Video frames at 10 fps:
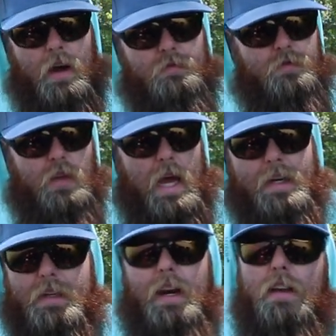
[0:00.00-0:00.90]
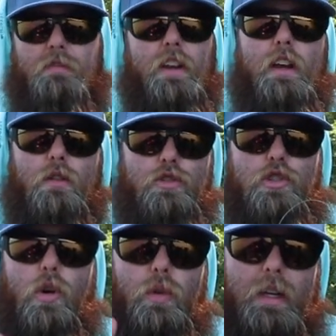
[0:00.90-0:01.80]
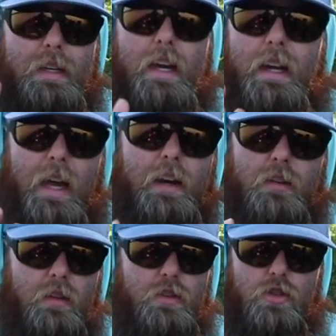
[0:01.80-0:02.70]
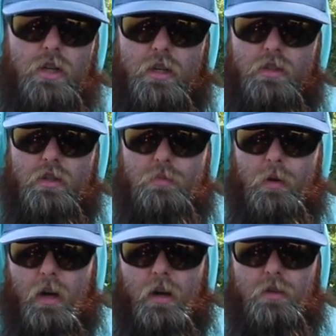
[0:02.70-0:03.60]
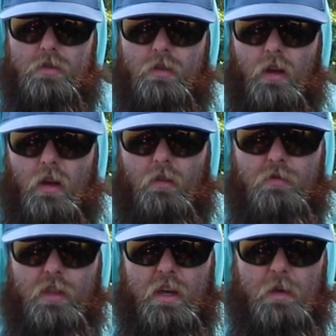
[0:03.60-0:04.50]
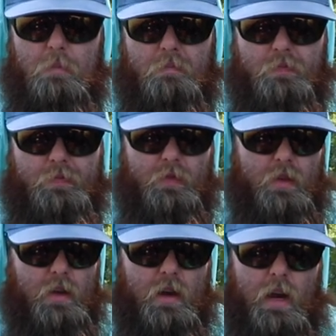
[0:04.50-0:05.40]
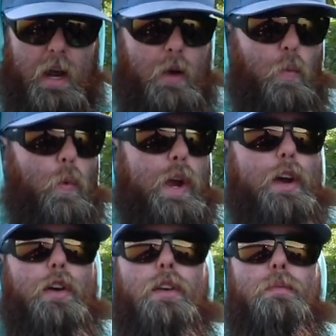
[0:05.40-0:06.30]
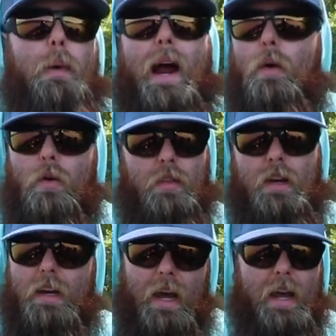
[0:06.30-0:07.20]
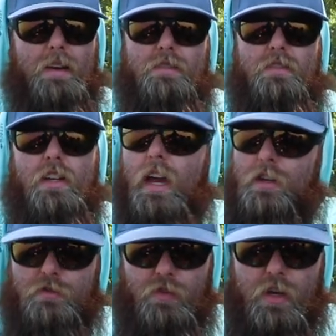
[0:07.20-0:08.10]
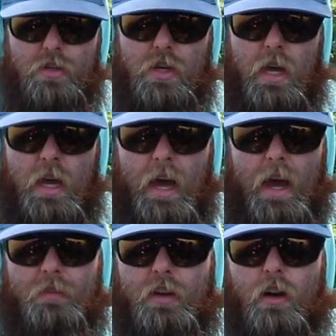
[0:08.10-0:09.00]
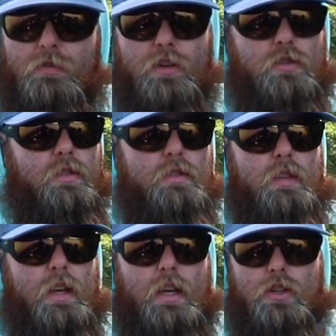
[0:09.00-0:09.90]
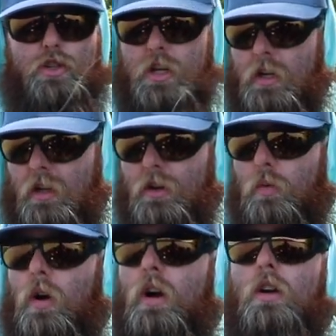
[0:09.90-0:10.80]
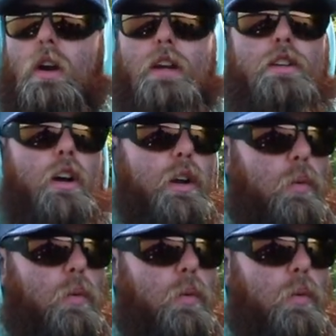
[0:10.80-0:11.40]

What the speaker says: I did a video solely dedicated to this jig just because of the weird power that it has to catch fish. I've caught fish on this thing in gin clear water, in dirty